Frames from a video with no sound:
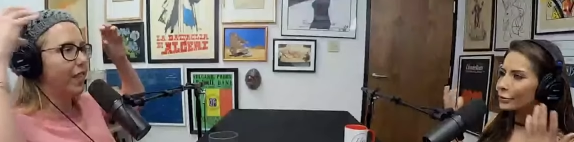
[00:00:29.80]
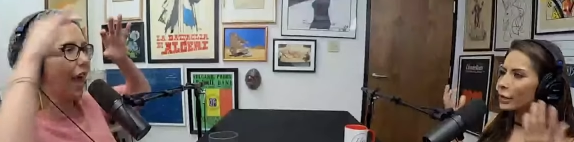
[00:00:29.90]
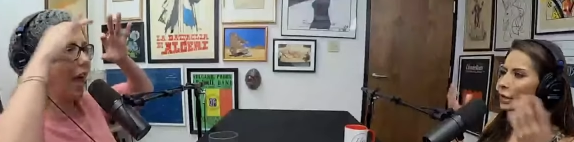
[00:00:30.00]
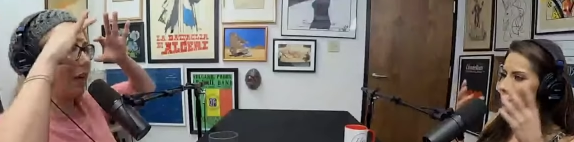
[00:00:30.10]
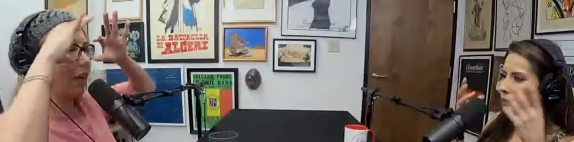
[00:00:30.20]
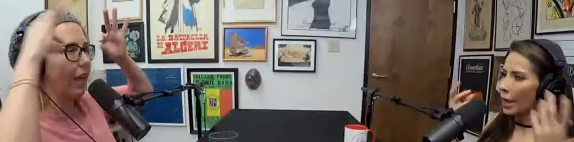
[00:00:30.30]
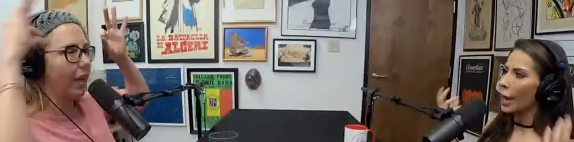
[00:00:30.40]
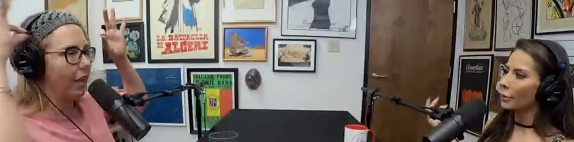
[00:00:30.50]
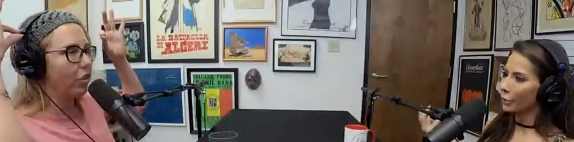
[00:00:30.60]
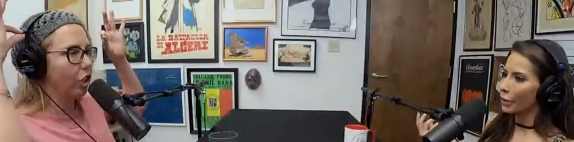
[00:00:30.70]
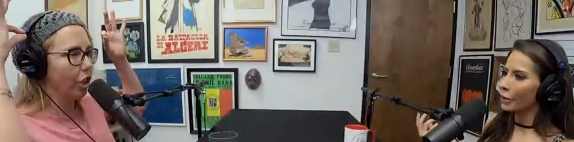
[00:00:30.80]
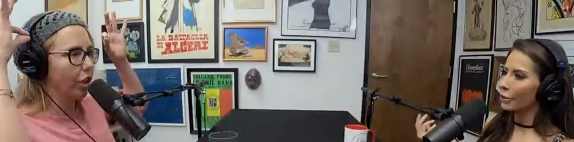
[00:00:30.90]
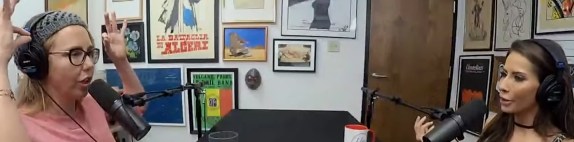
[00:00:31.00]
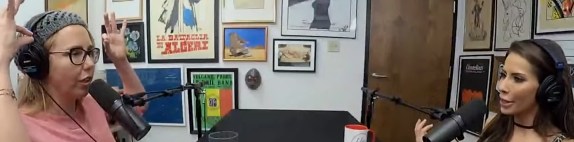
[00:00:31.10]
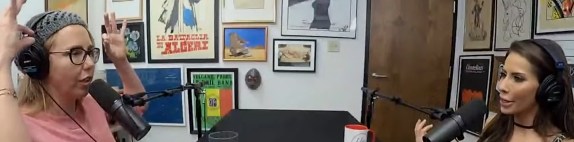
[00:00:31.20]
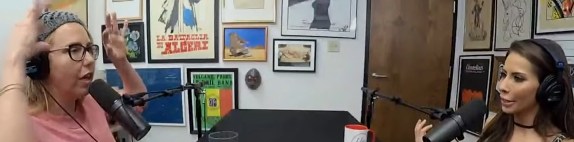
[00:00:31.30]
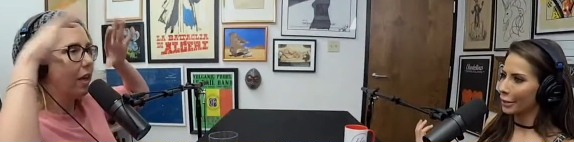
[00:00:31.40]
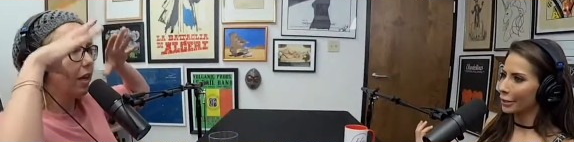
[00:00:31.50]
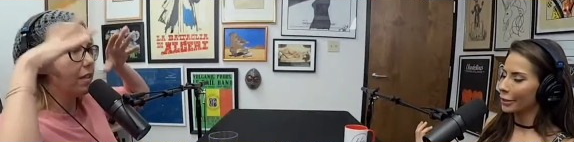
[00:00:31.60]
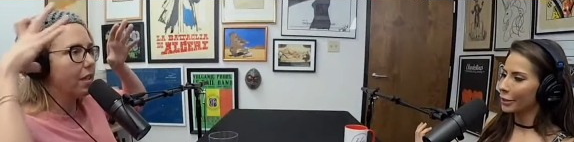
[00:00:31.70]
Speaker 1: of cat like look thing.
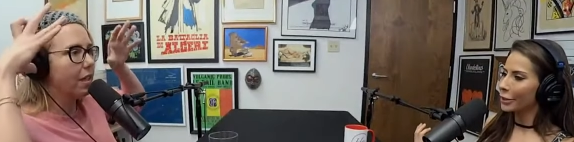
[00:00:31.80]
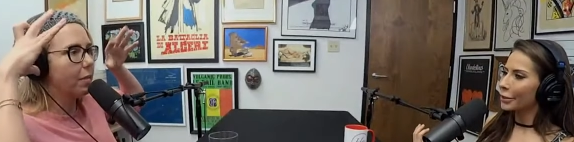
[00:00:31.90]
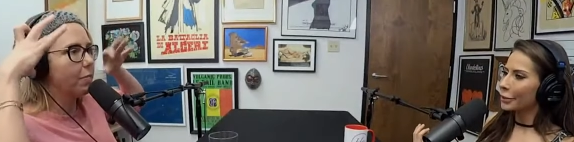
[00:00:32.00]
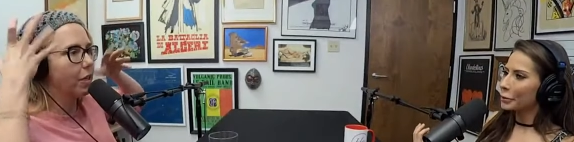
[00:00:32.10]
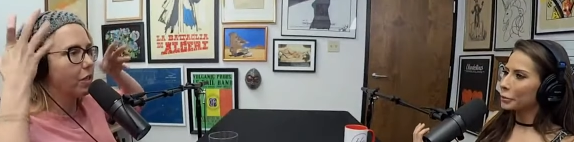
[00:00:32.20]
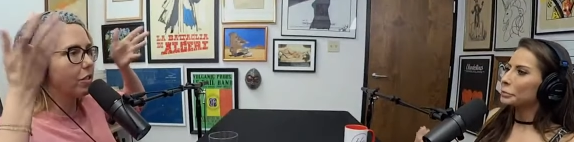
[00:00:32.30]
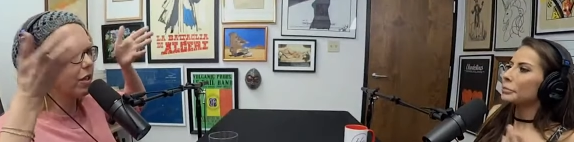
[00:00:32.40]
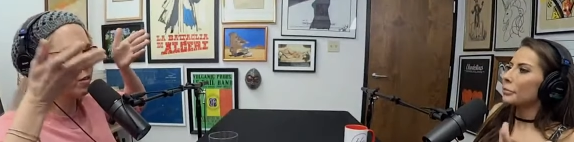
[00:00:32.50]
Because like the pictures